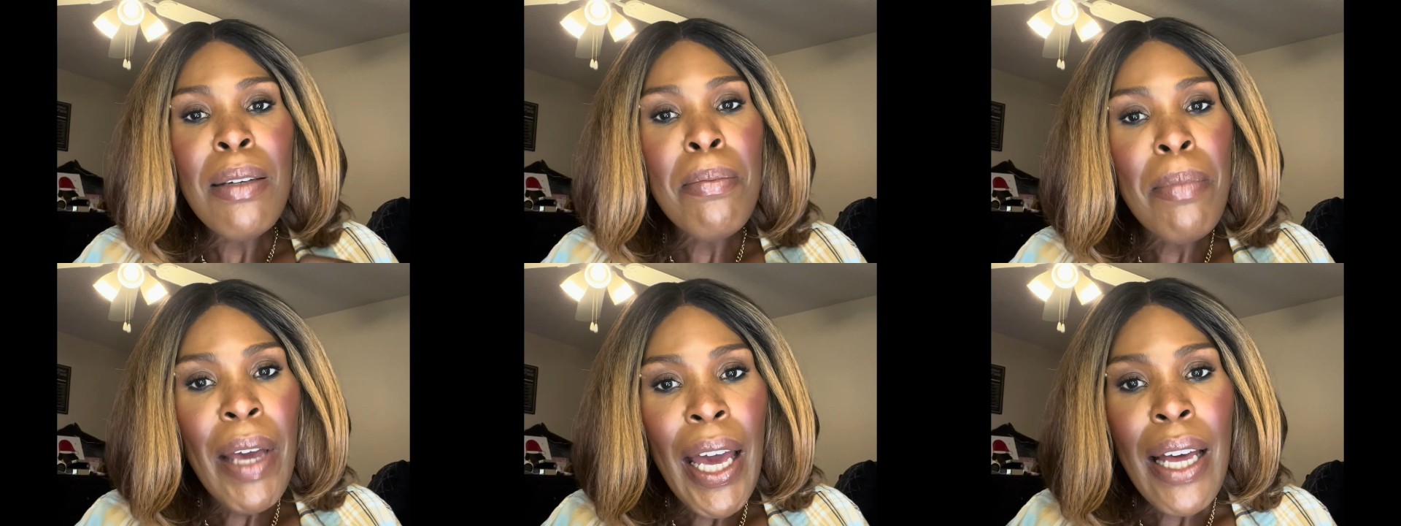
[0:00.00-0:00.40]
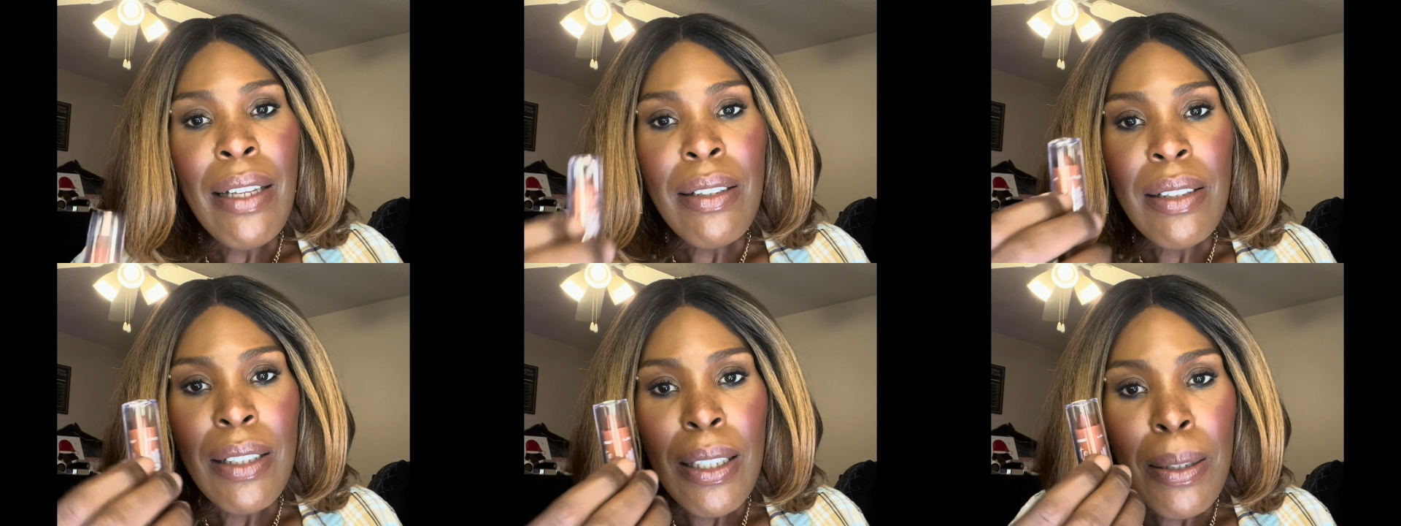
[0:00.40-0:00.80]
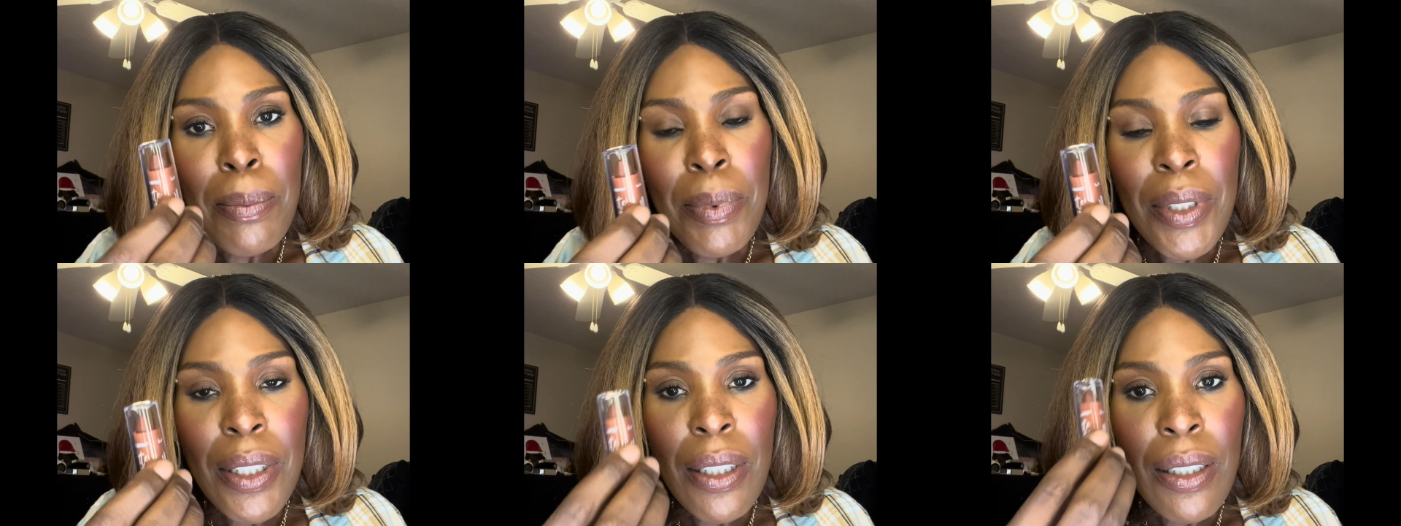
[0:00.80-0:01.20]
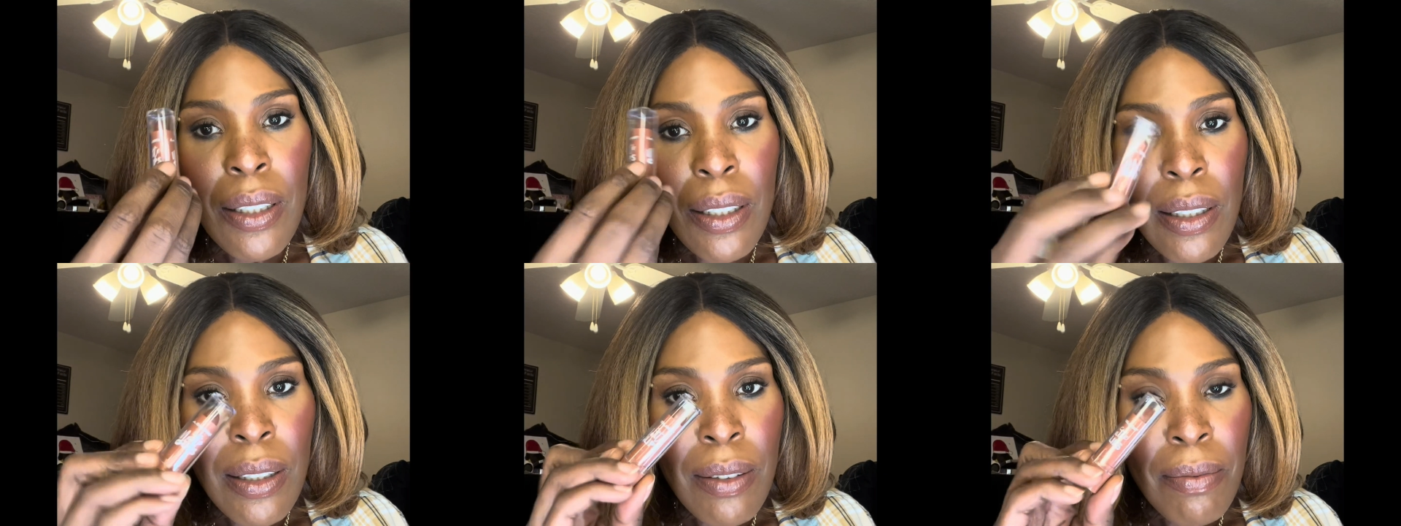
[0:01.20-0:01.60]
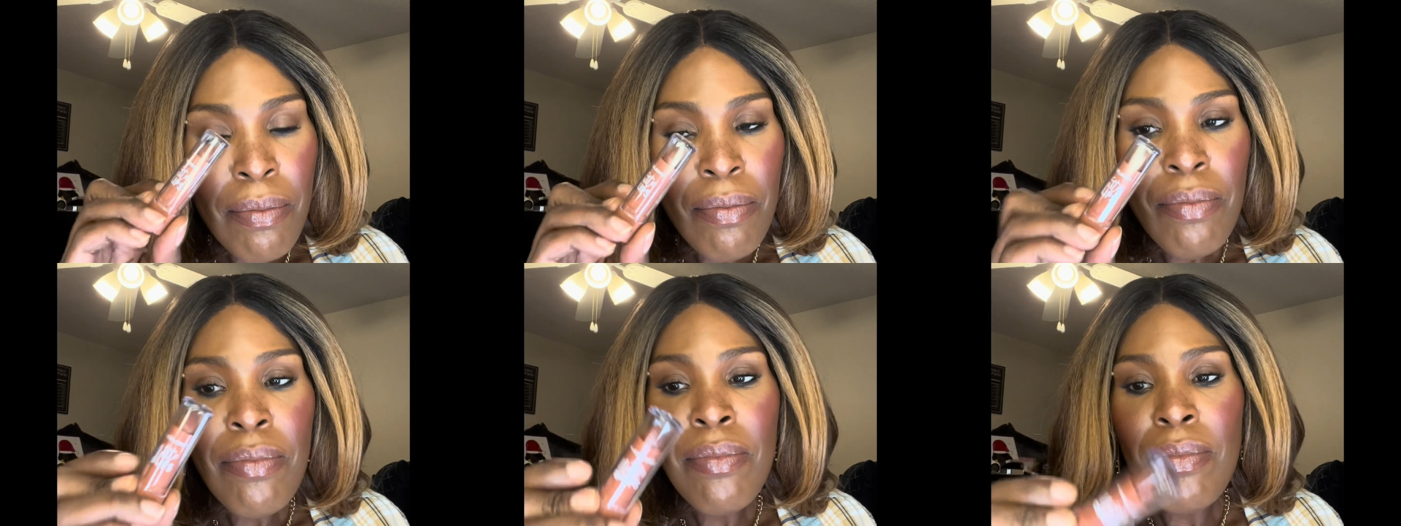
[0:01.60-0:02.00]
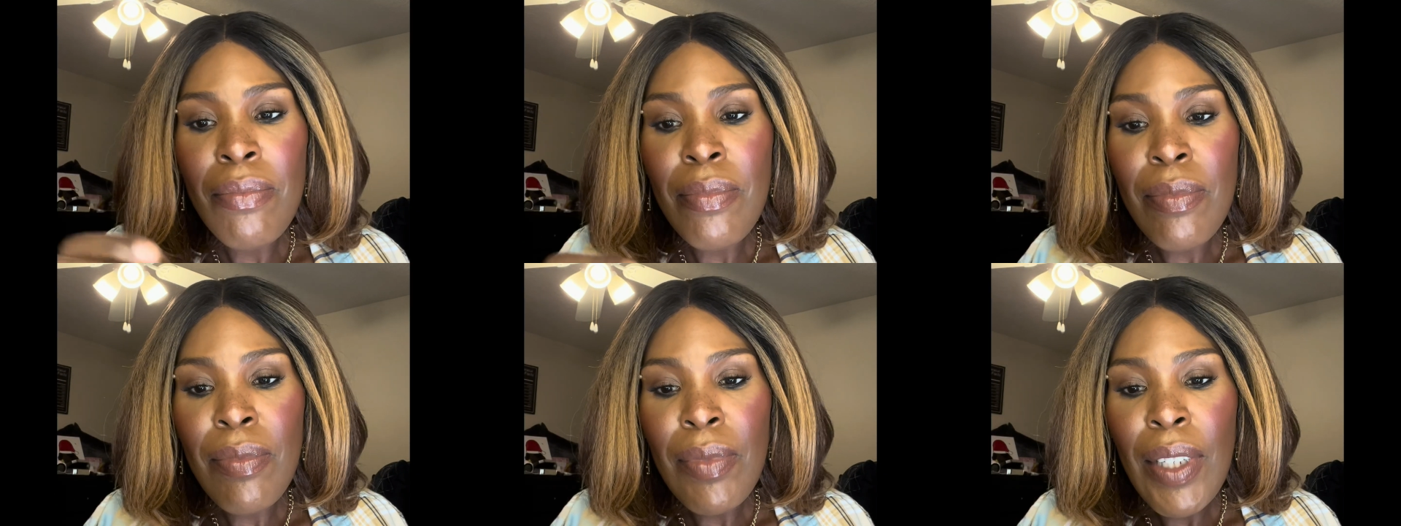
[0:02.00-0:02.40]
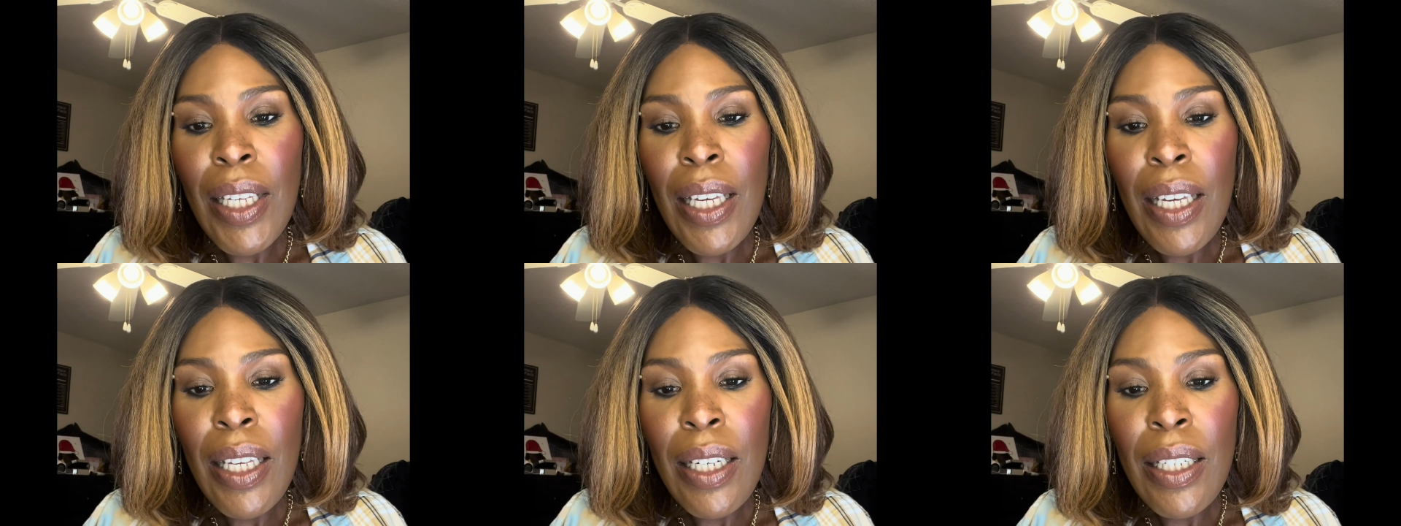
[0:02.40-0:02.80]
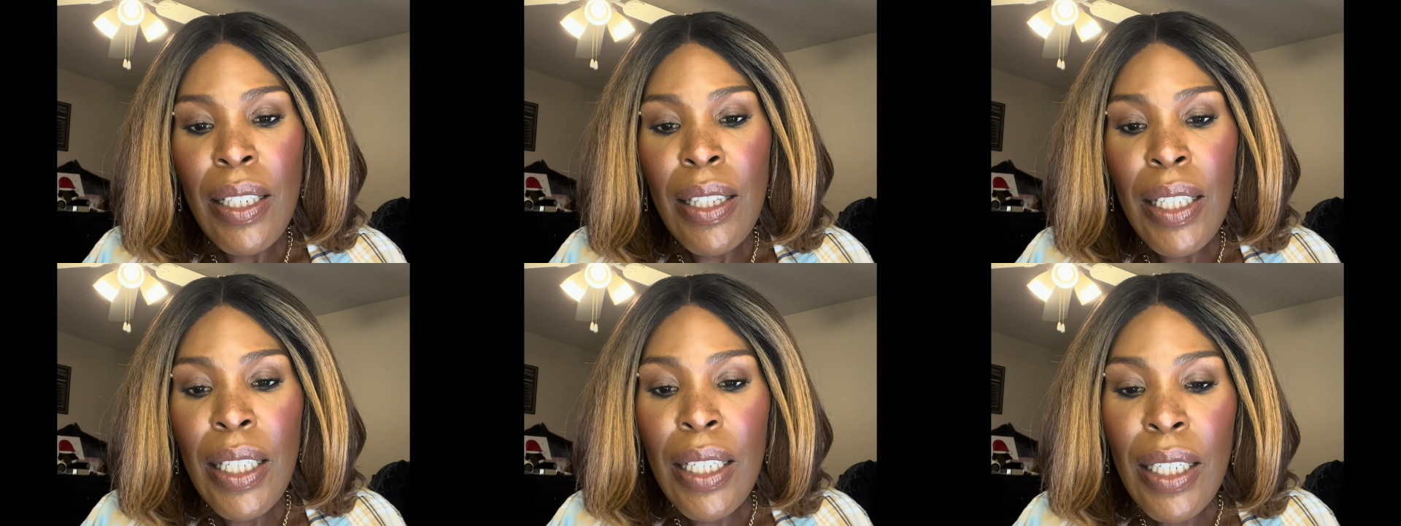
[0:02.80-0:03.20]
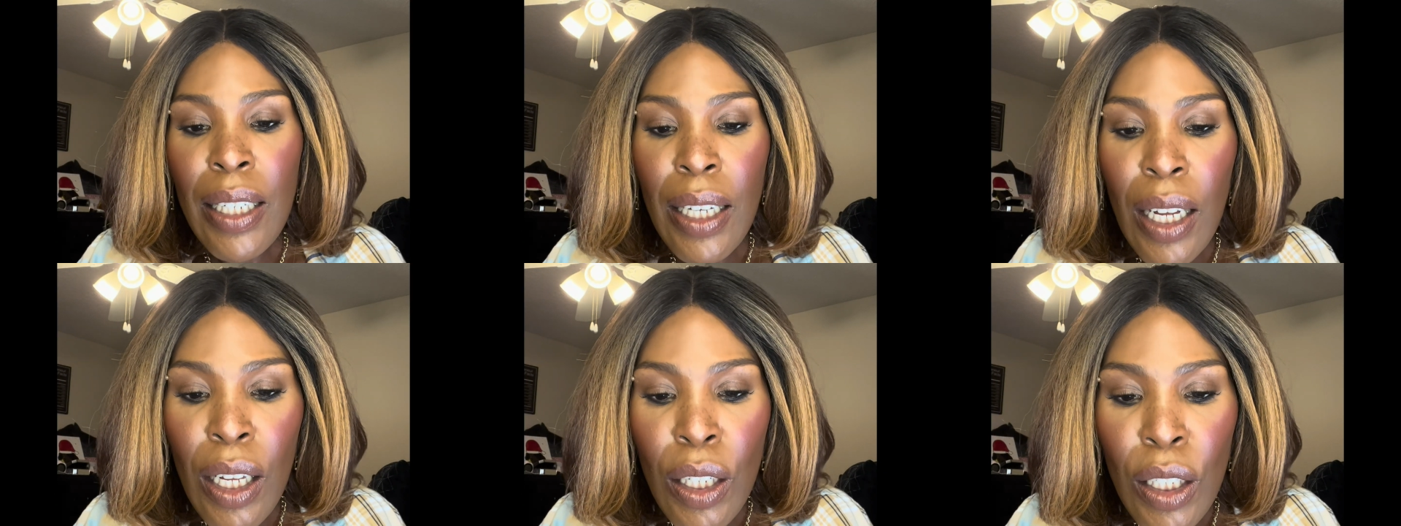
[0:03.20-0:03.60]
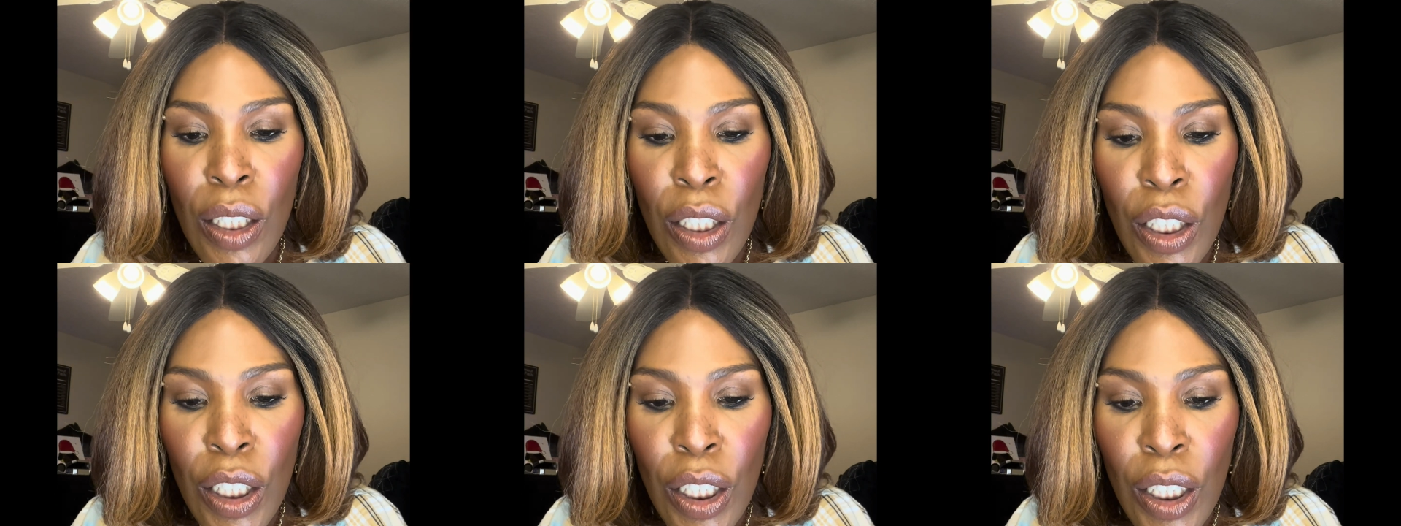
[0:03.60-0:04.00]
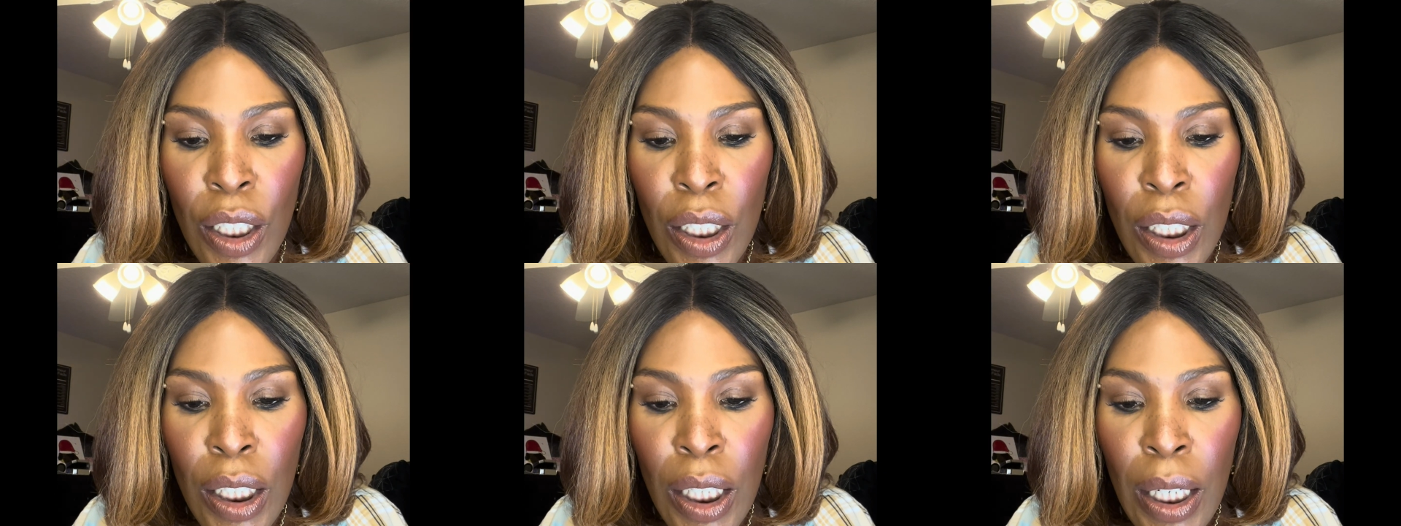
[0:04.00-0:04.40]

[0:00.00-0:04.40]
Matte Lips in the color